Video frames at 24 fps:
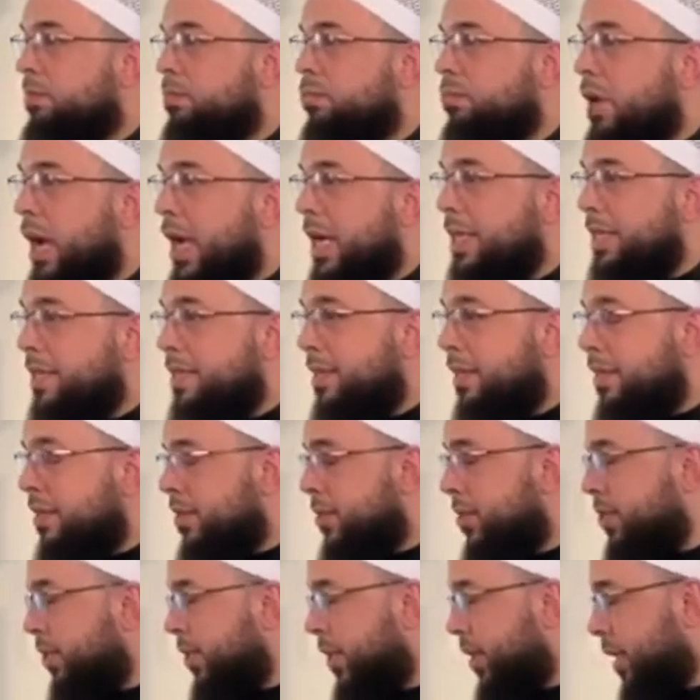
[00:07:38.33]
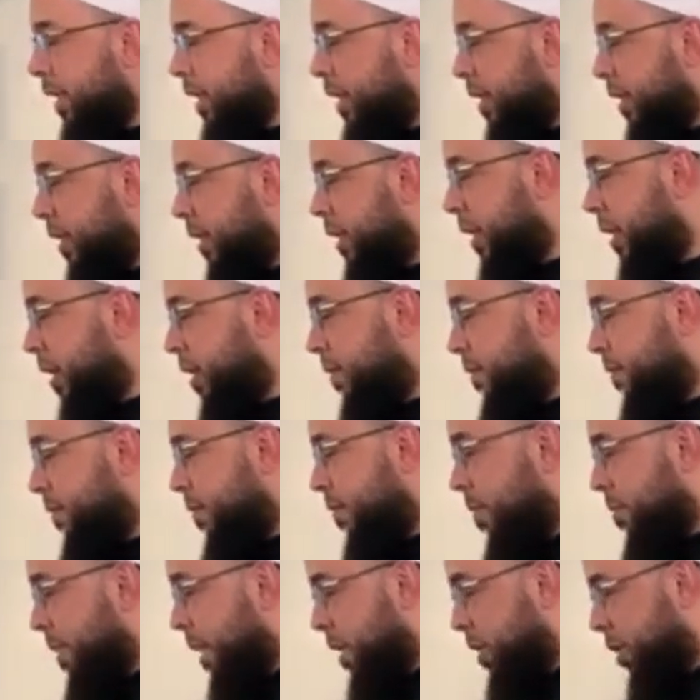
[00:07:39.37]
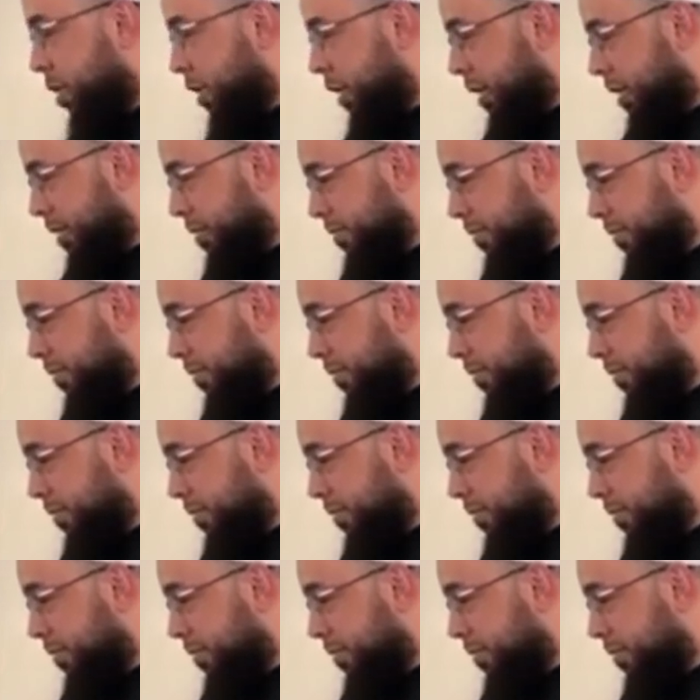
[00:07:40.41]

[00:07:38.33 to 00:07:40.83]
Process the information.